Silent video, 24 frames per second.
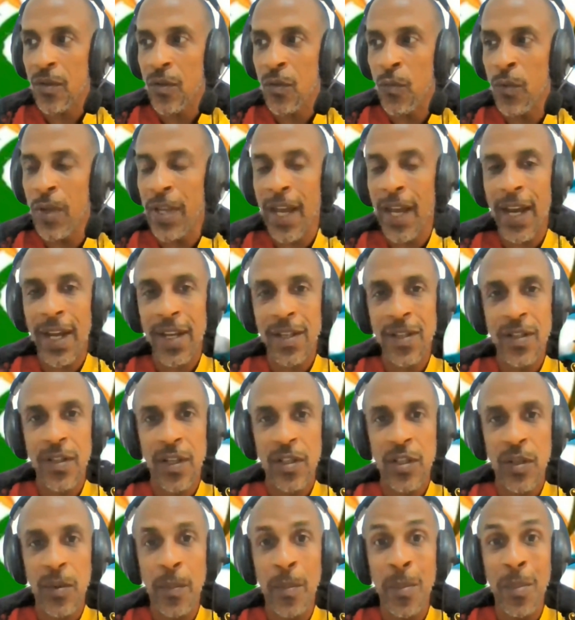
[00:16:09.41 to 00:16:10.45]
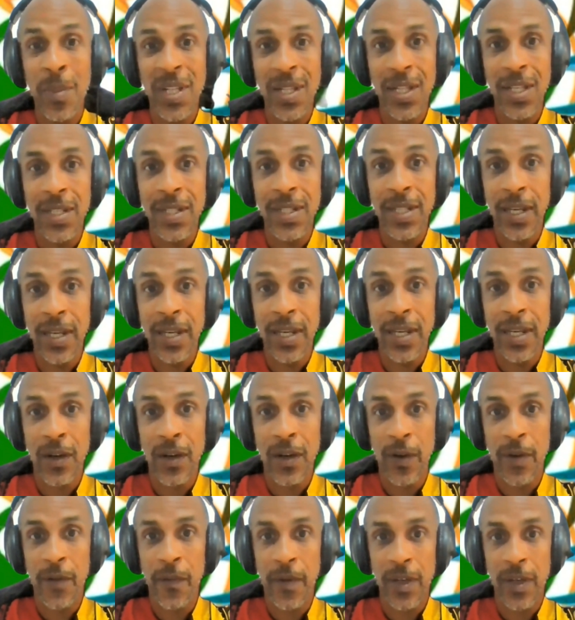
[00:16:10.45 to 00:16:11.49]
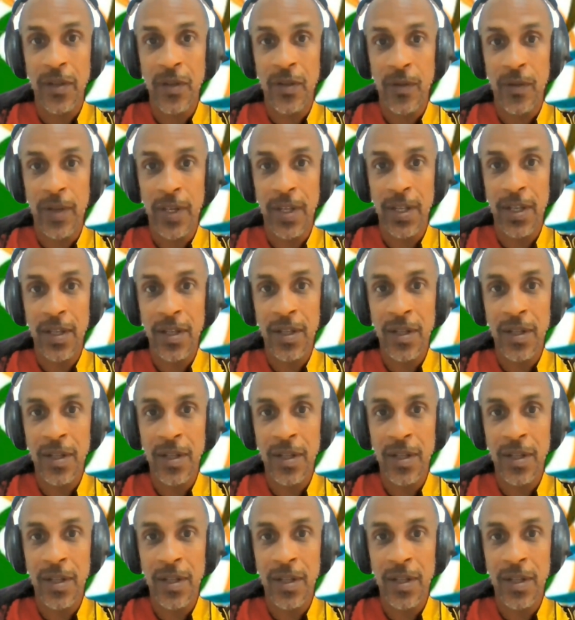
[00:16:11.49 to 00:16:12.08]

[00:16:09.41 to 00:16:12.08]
we had such a military victory